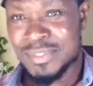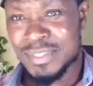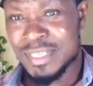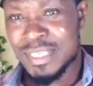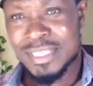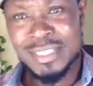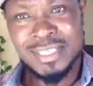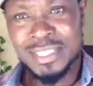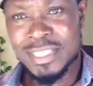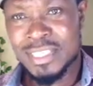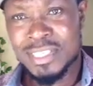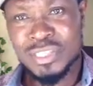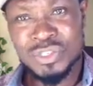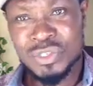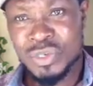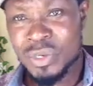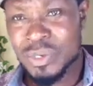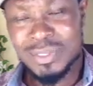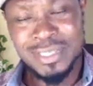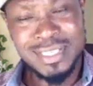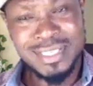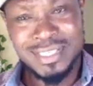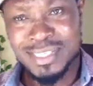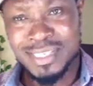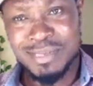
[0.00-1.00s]
It is
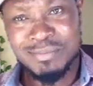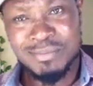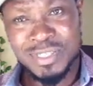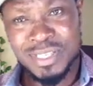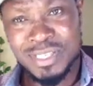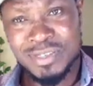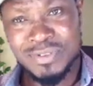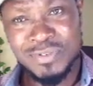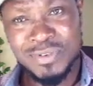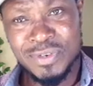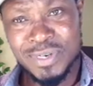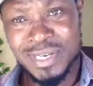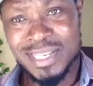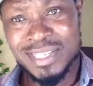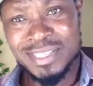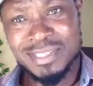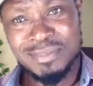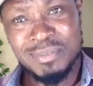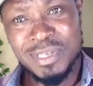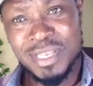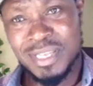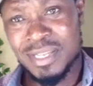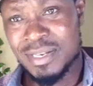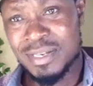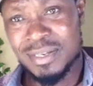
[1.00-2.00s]
not the same thing for us
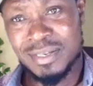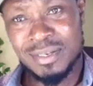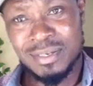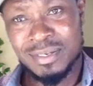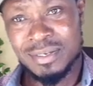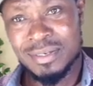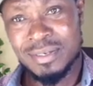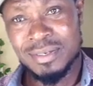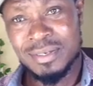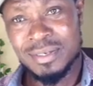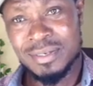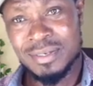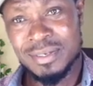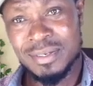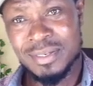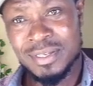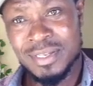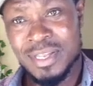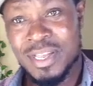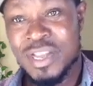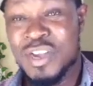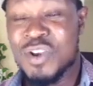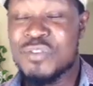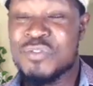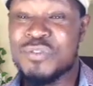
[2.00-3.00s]
men.
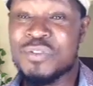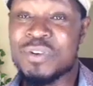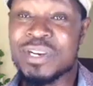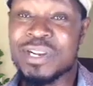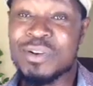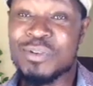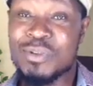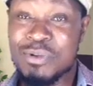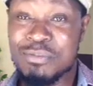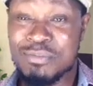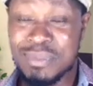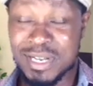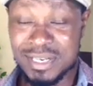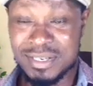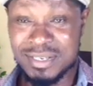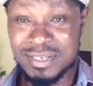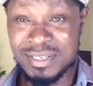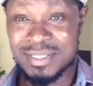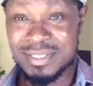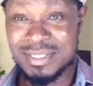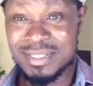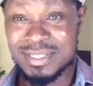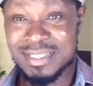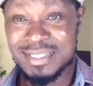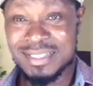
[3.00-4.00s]
For a
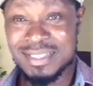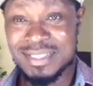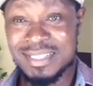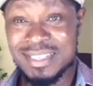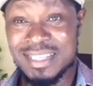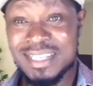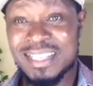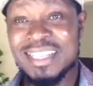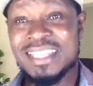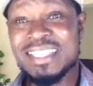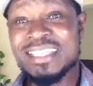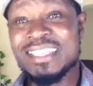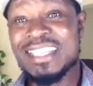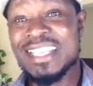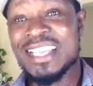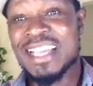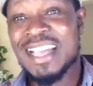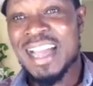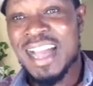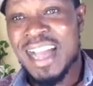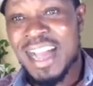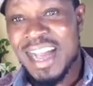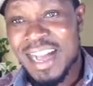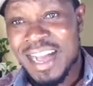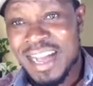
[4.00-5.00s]
woman, the
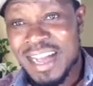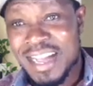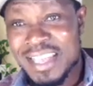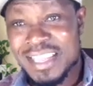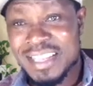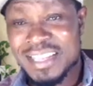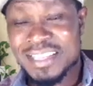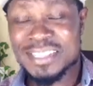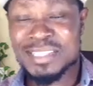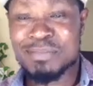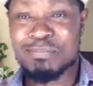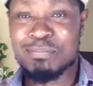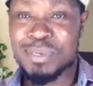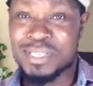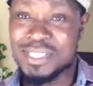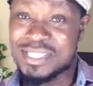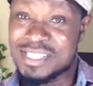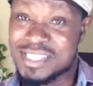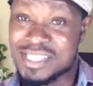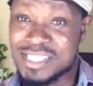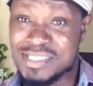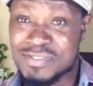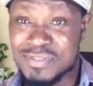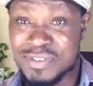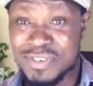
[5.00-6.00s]
higher the
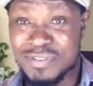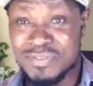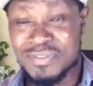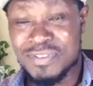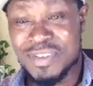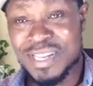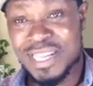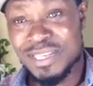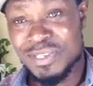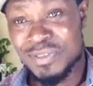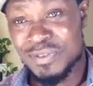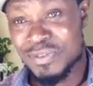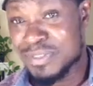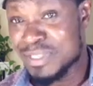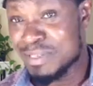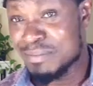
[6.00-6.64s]
perceived value of